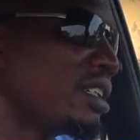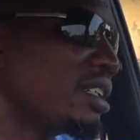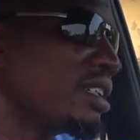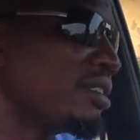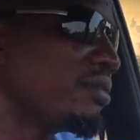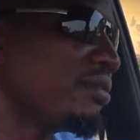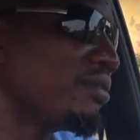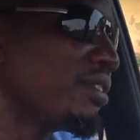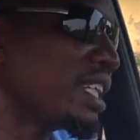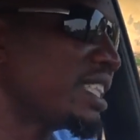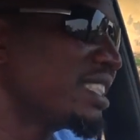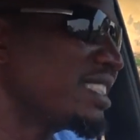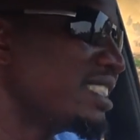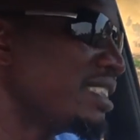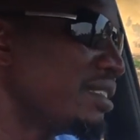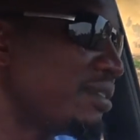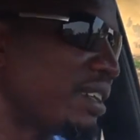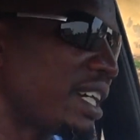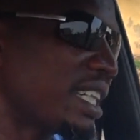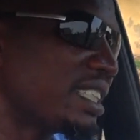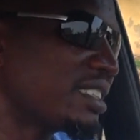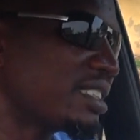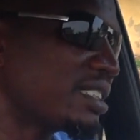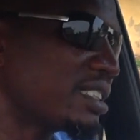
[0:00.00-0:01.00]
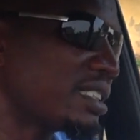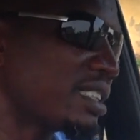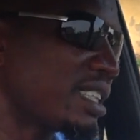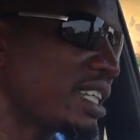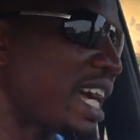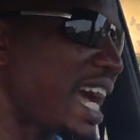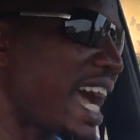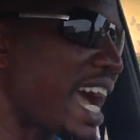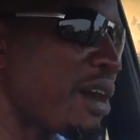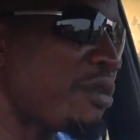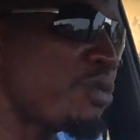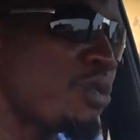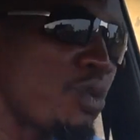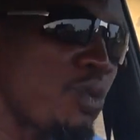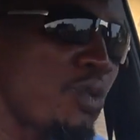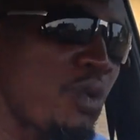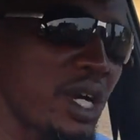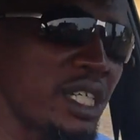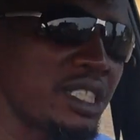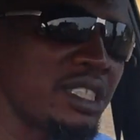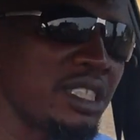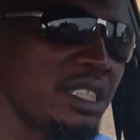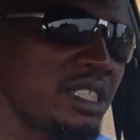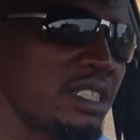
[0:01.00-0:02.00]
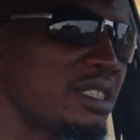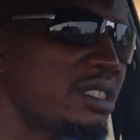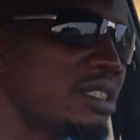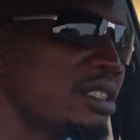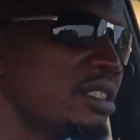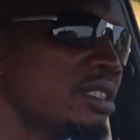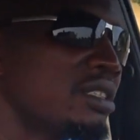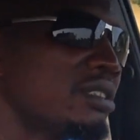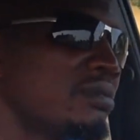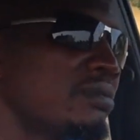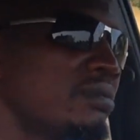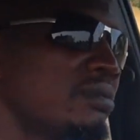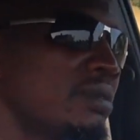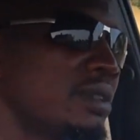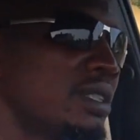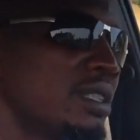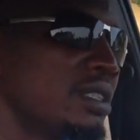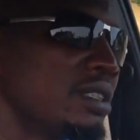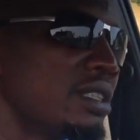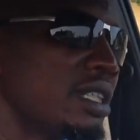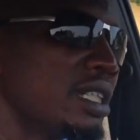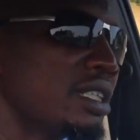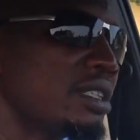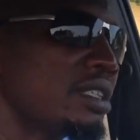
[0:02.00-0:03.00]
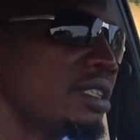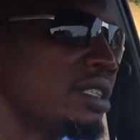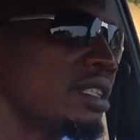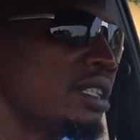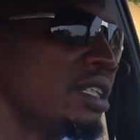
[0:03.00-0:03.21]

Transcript: effective as I would want it. Yes.